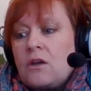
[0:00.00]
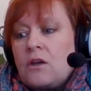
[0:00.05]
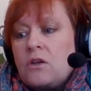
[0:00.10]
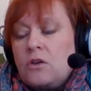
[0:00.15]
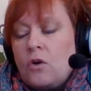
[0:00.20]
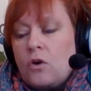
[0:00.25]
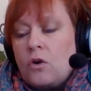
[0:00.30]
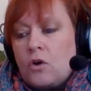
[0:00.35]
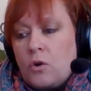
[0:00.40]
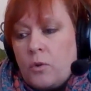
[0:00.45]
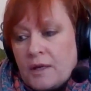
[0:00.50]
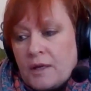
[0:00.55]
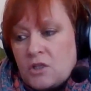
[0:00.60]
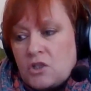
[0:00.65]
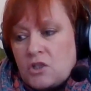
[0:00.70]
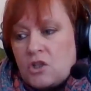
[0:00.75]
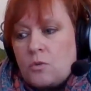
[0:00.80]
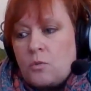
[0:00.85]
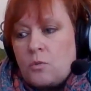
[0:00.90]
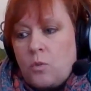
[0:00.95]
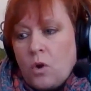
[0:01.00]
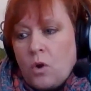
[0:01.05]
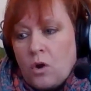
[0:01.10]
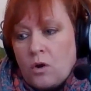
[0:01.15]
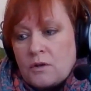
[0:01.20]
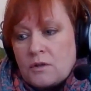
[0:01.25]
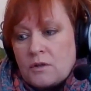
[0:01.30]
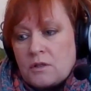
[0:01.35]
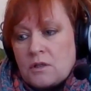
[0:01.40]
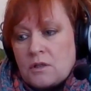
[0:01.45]
Your question
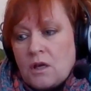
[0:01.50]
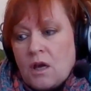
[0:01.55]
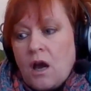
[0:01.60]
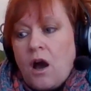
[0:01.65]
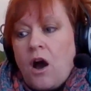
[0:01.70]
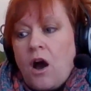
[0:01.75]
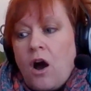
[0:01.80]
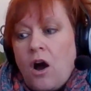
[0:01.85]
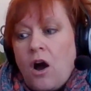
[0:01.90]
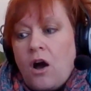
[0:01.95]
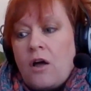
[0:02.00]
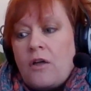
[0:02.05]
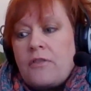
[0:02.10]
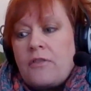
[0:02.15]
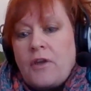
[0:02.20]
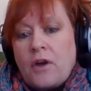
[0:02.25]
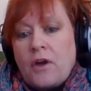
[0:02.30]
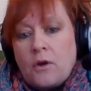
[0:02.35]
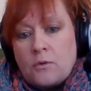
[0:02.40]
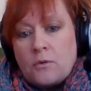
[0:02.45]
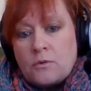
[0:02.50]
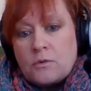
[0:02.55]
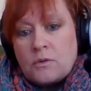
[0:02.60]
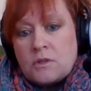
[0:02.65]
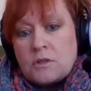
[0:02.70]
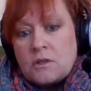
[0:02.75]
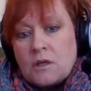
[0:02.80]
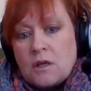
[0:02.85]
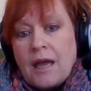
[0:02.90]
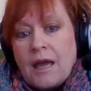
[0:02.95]
was, are
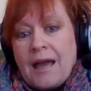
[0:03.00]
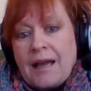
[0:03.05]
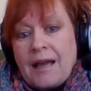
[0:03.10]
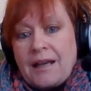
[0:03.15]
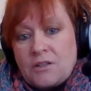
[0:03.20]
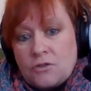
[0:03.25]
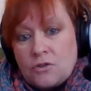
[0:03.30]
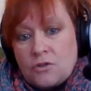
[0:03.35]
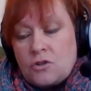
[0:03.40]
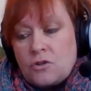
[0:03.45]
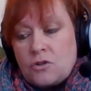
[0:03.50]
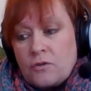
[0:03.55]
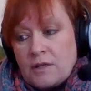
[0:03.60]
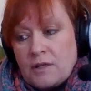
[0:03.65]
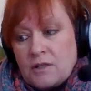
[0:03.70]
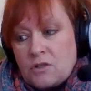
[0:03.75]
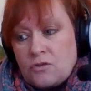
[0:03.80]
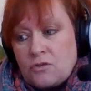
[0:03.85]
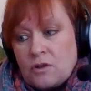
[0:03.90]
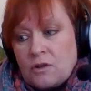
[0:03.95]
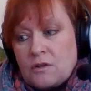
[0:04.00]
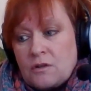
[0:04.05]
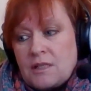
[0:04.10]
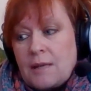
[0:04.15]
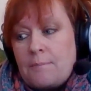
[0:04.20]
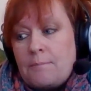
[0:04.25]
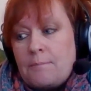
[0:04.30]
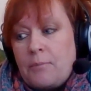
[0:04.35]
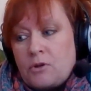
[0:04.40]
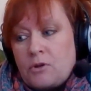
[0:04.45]
those extraterrestrials
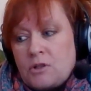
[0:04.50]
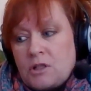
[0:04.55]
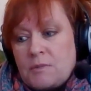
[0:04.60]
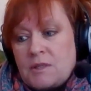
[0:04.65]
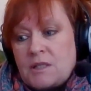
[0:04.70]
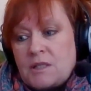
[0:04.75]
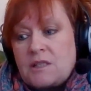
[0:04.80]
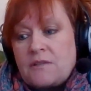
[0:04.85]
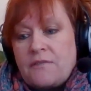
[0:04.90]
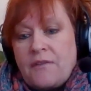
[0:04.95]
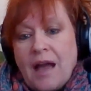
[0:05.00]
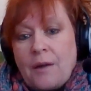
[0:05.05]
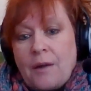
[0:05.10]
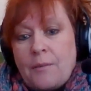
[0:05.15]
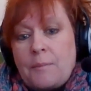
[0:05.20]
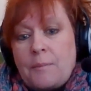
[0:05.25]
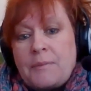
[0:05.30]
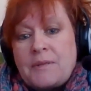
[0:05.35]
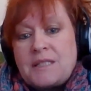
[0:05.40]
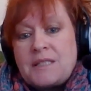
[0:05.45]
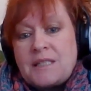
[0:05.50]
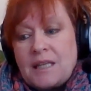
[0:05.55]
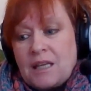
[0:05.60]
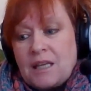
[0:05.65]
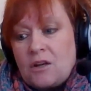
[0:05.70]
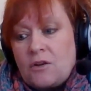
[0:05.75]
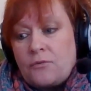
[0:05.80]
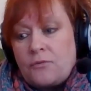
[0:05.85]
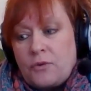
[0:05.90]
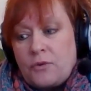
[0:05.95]
embodiments of our
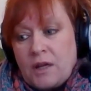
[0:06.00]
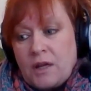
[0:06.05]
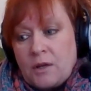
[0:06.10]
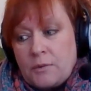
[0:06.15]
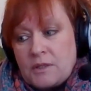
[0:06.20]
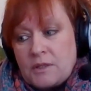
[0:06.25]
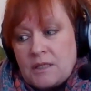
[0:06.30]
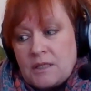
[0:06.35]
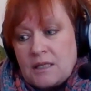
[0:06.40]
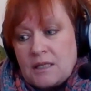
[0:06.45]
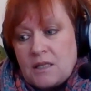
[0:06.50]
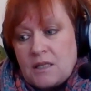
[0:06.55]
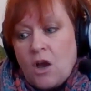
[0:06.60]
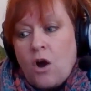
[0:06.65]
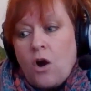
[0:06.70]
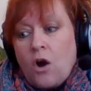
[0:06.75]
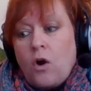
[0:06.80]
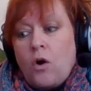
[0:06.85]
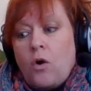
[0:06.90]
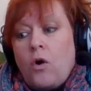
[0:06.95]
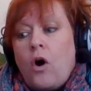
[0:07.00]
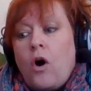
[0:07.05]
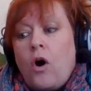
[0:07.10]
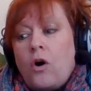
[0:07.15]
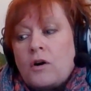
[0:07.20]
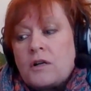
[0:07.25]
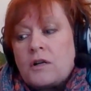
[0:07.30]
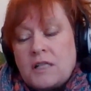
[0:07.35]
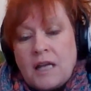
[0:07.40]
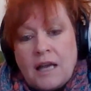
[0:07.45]
particular frequencies or
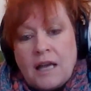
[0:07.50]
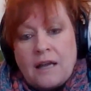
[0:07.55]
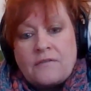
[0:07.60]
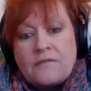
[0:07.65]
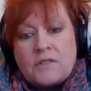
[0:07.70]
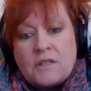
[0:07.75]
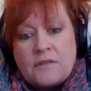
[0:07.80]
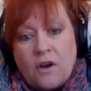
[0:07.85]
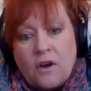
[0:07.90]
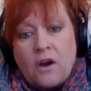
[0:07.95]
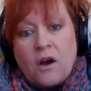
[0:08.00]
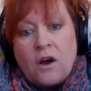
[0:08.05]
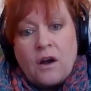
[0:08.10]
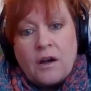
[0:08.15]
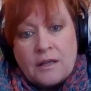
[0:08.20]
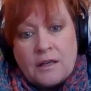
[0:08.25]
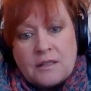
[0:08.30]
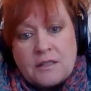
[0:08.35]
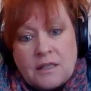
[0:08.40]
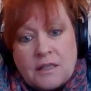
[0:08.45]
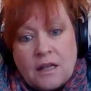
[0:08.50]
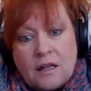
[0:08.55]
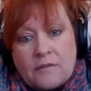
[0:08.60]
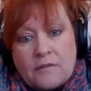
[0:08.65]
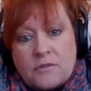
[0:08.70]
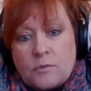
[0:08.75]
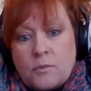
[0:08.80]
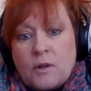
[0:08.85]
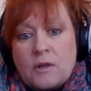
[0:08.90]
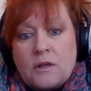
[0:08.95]
octaves of our higher
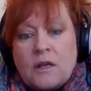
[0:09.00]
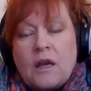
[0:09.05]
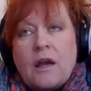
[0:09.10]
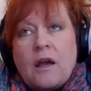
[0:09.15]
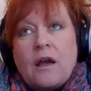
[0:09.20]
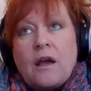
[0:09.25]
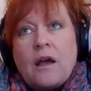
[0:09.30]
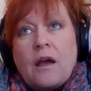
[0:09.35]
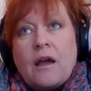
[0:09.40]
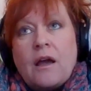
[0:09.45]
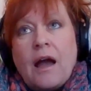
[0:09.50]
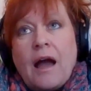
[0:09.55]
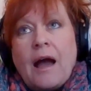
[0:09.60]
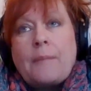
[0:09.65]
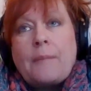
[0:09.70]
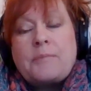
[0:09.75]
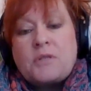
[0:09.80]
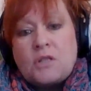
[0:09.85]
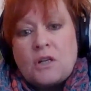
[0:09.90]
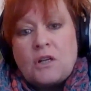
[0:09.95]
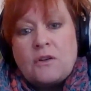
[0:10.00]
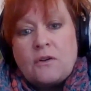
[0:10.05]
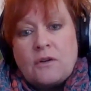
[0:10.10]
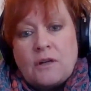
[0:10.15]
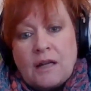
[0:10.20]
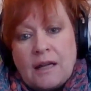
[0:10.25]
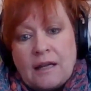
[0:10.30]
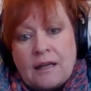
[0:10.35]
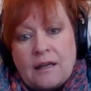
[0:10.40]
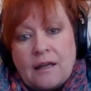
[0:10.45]
selves? Well,
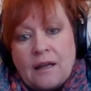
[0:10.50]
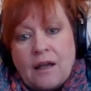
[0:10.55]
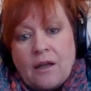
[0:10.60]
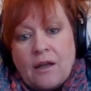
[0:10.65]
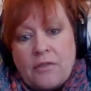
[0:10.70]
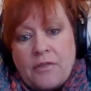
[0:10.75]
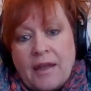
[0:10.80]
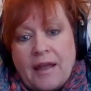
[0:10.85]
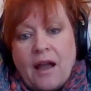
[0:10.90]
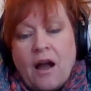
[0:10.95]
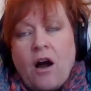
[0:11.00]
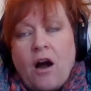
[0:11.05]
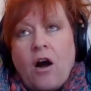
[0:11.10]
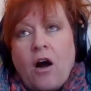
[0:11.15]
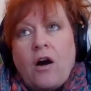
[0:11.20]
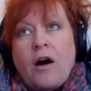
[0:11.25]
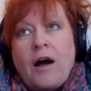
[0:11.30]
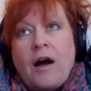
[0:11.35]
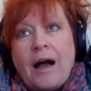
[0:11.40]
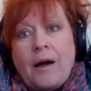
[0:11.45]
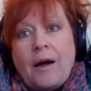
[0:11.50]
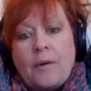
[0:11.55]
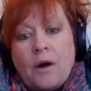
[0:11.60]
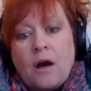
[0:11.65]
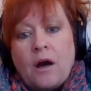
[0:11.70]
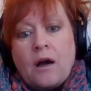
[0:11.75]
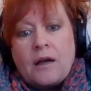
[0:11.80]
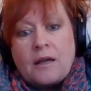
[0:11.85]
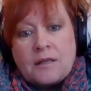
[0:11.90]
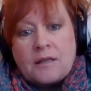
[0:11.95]
absolutely, they are our
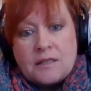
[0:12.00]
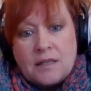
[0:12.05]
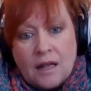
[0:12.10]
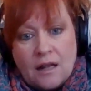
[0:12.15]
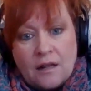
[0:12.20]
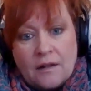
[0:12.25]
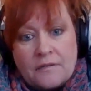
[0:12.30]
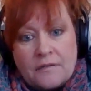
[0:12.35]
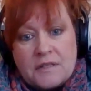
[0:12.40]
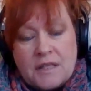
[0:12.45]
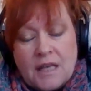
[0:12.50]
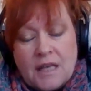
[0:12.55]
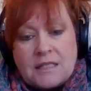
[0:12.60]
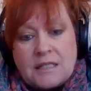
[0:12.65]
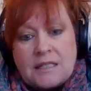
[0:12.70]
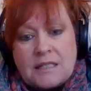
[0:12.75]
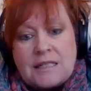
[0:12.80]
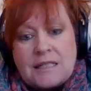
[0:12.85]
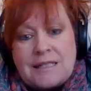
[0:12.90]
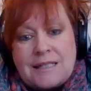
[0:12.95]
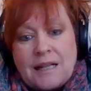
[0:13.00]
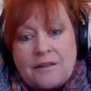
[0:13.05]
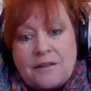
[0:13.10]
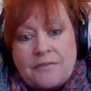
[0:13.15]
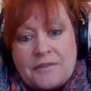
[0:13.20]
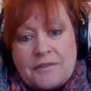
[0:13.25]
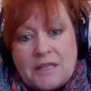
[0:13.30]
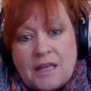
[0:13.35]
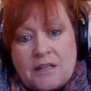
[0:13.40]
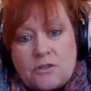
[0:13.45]
higher selves. That in
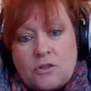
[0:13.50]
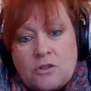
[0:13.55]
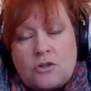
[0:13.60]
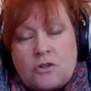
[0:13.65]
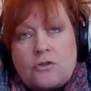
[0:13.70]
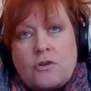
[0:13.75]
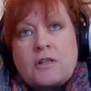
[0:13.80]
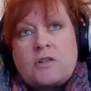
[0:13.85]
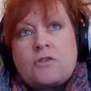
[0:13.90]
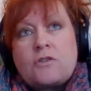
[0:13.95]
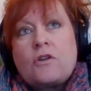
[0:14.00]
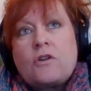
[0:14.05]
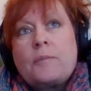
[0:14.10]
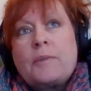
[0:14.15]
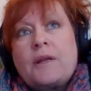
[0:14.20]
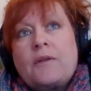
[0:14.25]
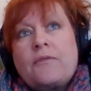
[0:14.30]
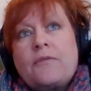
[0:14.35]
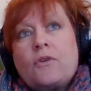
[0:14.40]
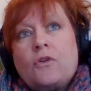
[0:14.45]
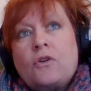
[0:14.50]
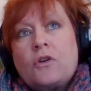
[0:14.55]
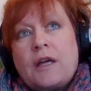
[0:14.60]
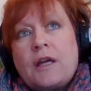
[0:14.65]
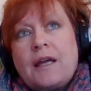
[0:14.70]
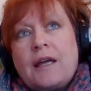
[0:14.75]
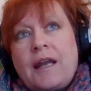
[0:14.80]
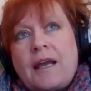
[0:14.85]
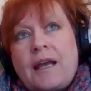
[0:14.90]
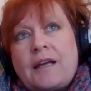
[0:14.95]
itself is extraterrestrial. But if you're
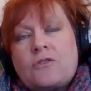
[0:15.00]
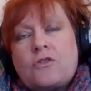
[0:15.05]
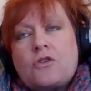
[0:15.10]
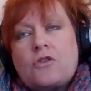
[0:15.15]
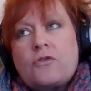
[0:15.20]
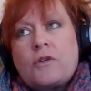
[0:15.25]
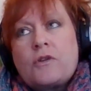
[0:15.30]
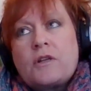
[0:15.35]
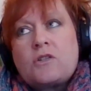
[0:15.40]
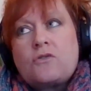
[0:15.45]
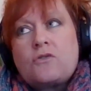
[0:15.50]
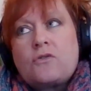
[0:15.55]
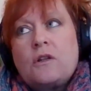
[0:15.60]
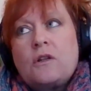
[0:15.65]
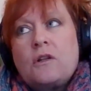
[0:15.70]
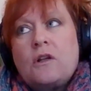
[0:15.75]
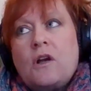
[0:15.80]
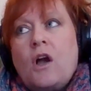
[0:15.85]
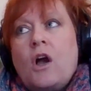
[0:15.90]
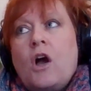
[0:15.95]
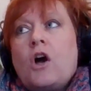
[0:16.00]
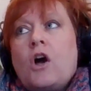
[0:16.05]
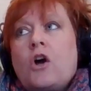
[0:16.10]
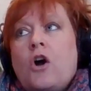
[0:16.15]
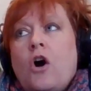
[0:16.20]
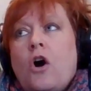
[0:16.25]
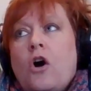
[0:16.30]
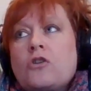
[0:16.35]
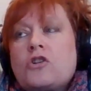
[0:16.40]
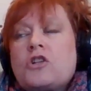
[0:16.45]
looking at extraterrestrial
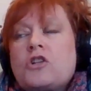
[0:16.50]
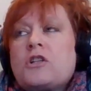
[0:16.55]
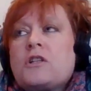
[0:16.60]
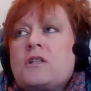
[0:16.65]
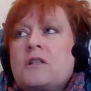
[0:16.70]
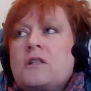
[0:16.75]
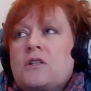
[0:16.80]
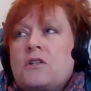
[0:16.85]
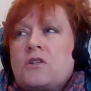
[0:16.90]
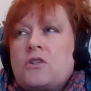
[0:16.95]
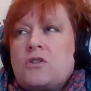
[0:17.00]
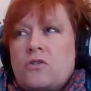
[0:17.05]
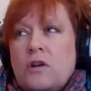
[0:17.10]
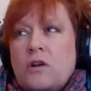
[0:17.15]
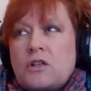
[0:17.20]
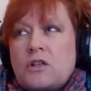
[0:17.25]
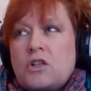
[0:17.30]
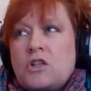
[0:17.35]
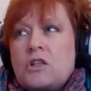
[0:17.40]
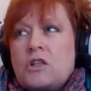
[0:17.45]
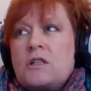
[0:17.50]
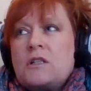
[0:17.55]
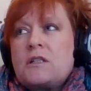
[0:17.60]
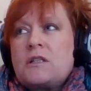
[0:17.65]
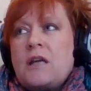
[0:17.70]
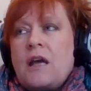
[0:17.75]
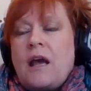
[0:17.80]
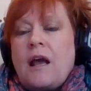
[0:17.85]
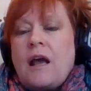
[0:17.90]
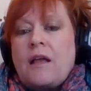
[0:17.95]
consciousness
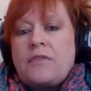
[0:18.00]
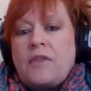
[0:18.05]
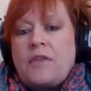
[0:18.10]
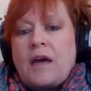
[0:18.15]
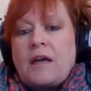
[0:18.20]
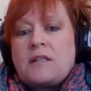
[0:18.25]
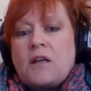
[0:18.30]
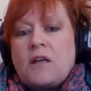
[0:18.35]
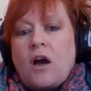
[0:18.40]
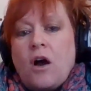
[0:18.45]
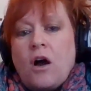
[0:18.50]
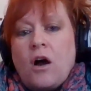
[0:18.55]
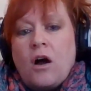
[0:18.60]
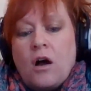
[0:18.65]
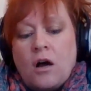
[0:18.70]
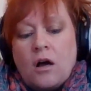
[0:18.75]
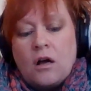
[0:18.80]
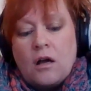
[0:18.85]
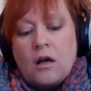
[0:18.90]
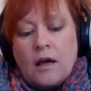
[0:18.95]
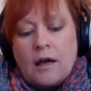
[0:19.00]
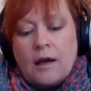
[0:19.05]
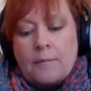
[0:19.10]
structures that are